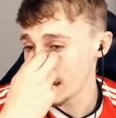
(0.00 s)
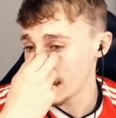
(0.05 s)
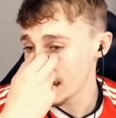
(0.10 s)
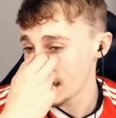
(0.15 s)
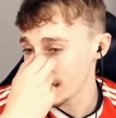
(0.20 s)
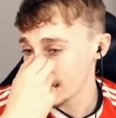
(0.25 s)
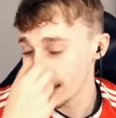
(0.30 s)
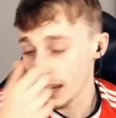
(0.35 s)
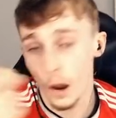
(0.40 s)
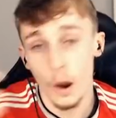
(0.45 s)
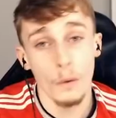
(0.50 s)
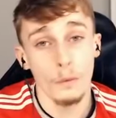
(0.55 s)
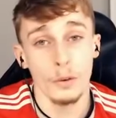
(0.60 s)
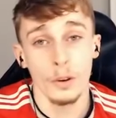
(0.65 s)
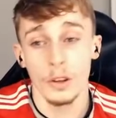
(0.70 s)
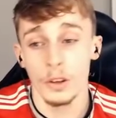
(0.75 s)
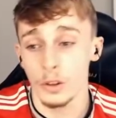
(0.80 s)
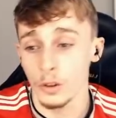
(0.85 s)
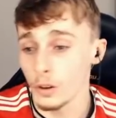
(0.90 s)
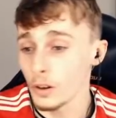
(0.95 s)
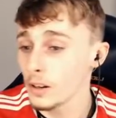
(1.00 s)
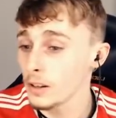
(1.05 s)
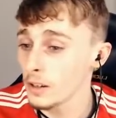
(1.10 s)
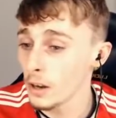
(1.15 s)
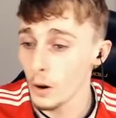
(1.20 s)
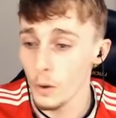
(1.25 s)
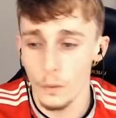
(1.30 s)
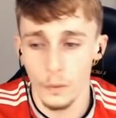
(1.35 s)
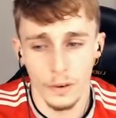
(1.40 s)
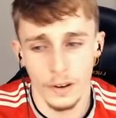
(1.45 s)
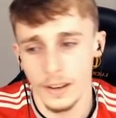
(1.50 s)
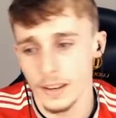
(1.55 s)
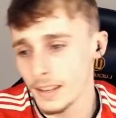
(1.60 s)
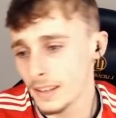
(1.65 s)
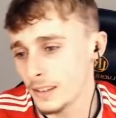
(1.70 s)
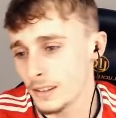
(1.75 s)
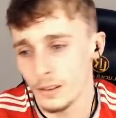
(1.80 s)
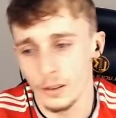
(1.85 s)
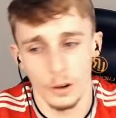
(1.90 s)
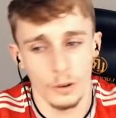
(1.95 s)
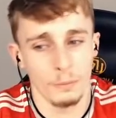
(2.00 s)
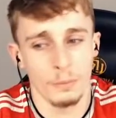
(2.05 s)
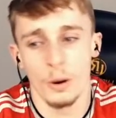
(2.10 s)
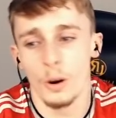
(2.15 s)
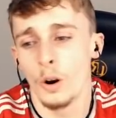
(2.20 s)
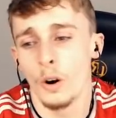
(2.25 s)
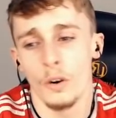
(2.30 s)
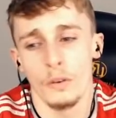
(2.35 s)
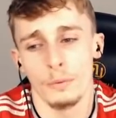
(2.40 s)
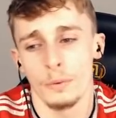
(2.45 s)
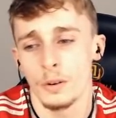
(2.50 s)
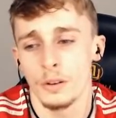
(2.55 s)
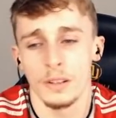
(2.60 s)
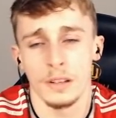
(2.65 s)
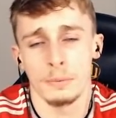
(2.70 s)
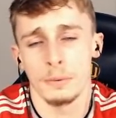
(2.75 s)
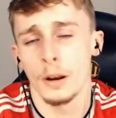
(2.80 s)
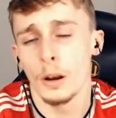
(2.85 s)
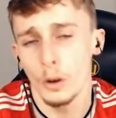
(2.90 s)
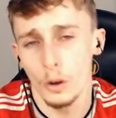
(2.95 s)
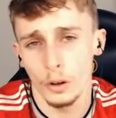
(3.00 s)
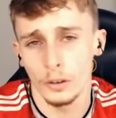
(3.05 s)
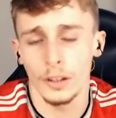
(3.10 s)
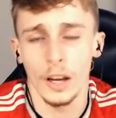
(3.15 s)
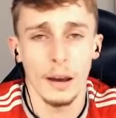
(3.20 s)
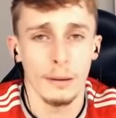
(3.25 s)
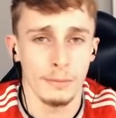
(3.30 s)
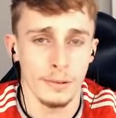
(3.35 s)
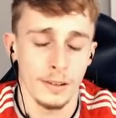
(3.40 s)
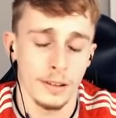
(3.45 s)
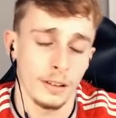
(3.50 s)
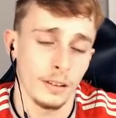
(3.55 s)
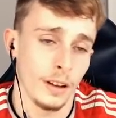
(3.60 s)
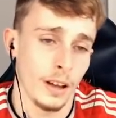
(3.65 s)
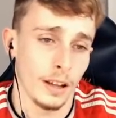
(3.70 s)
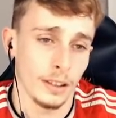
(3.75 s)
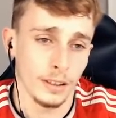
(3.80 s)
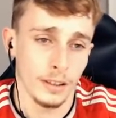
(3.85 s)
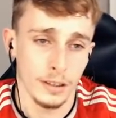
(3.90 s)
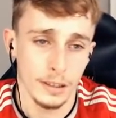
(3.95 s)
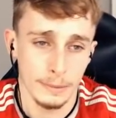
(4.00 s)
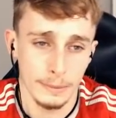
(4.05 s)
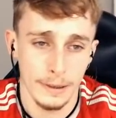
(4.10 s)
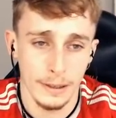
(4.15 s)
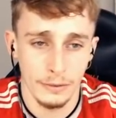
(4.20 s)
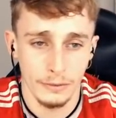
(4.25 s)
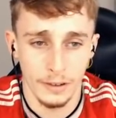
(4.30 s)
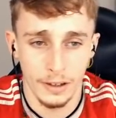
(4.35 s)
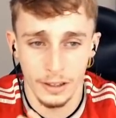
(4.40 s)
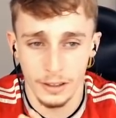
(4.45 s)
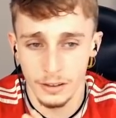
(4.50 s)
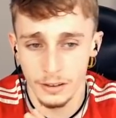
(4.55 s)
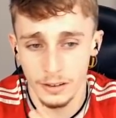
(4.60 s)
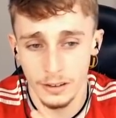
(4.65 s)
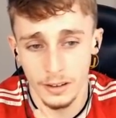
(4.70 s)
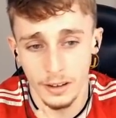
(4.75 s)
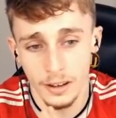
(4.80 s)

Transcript: Yeah, hopefully you enjoyed. Hopefully you're not put off because it's been a long time since I last done a space reaction.